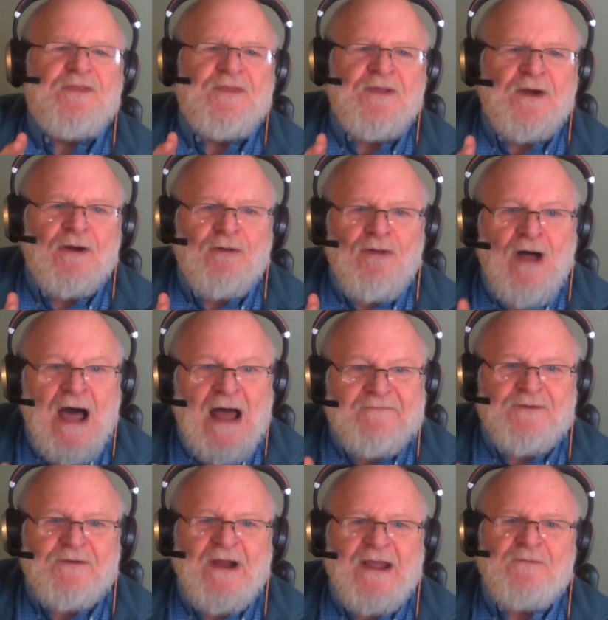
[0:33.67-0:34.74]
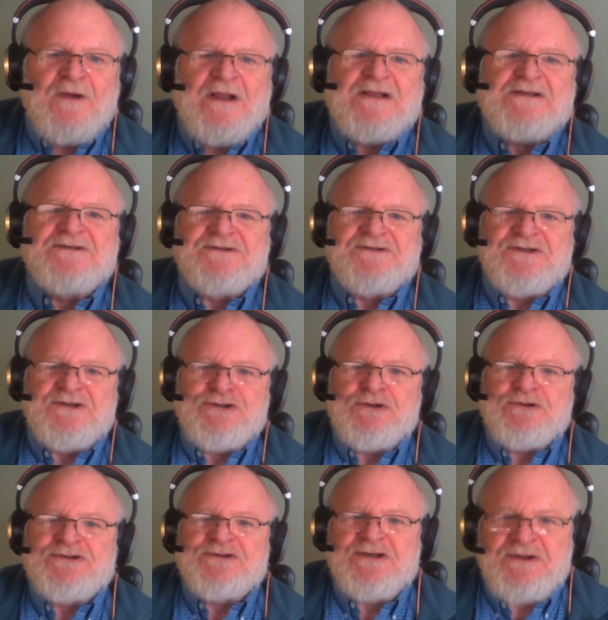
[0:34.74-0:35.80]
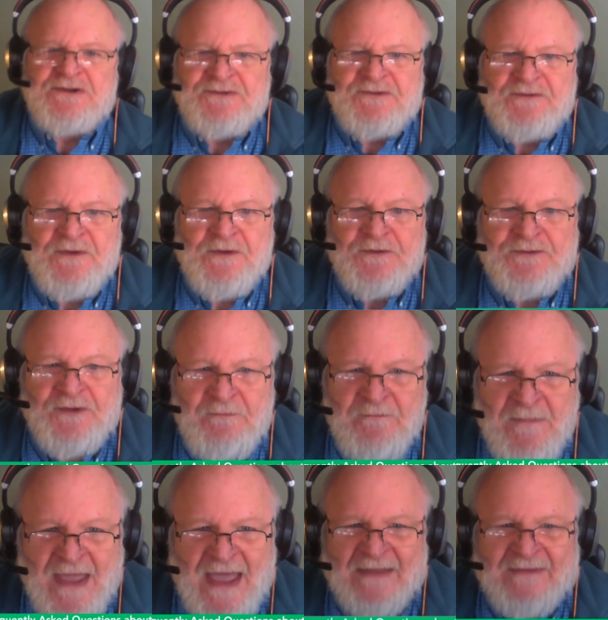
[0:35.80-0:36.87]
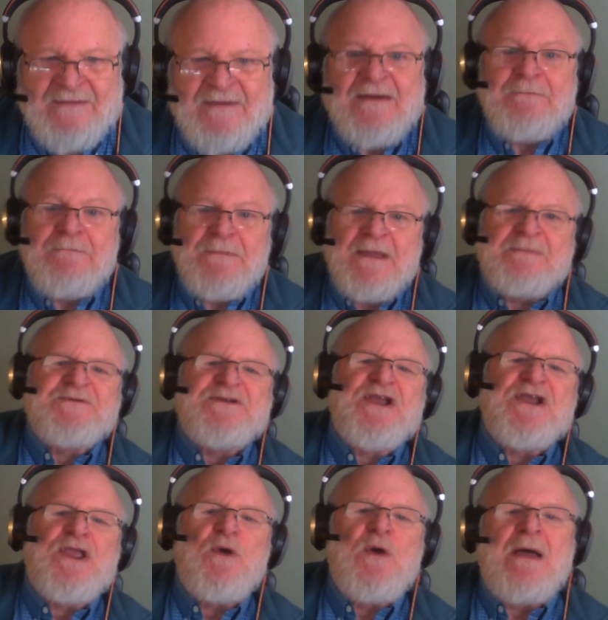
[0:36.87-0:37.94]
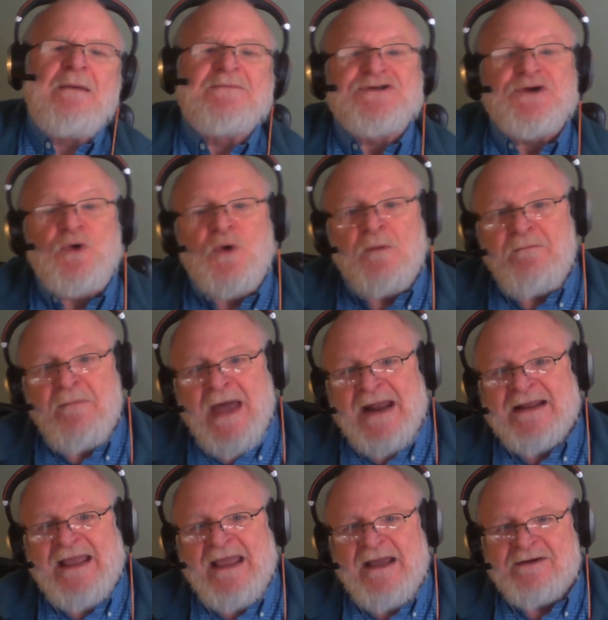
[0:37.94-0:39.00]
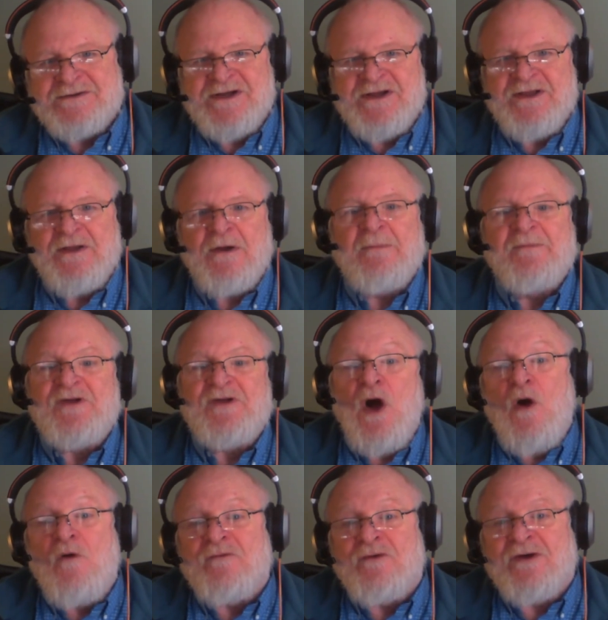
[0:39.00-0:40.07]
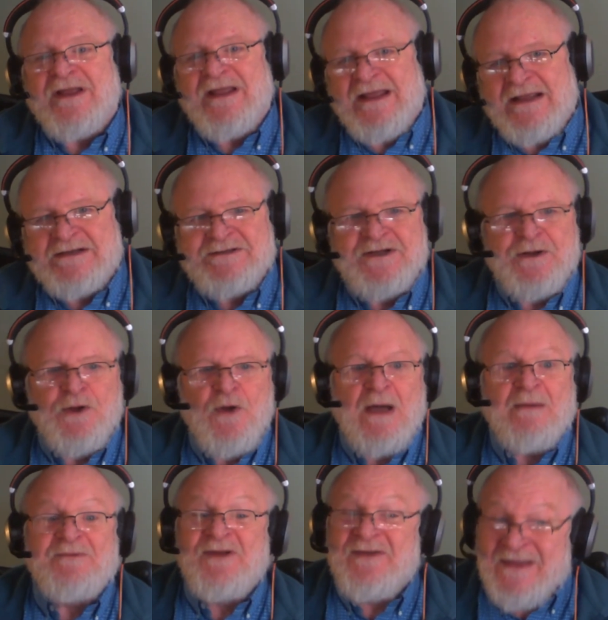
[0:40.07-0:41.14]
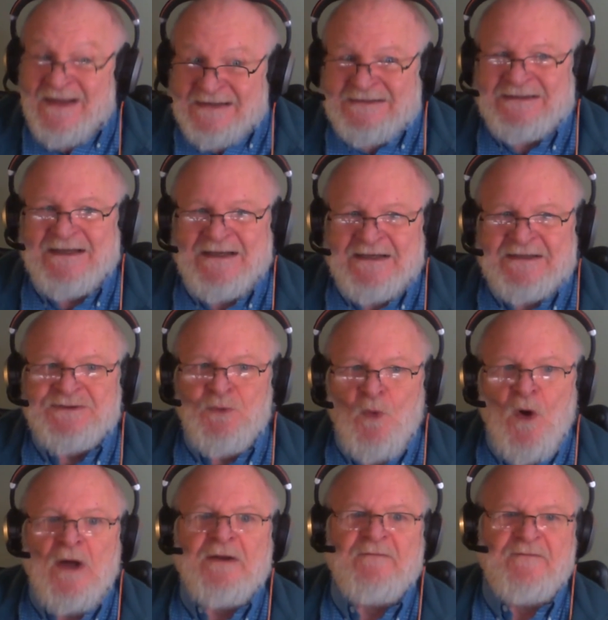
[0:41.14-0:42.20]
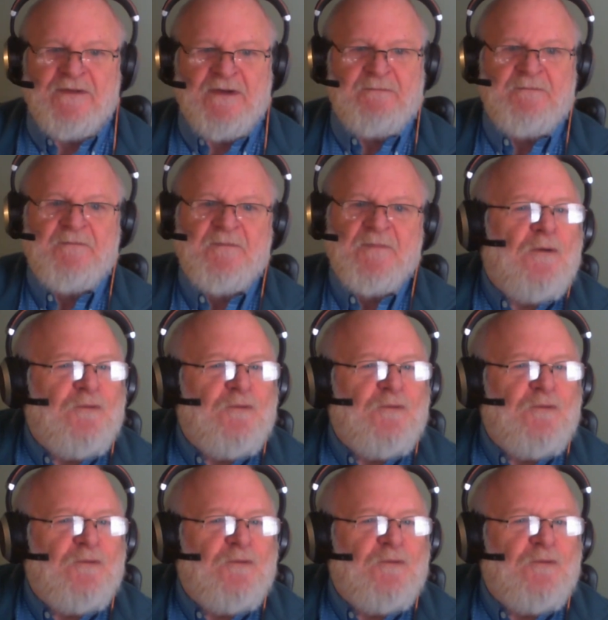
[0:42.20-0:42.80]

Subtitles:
There are a lot of great reasons to choose to submit MIPS CQMs or Medicare CQMs over eCQMs, and this is one of them.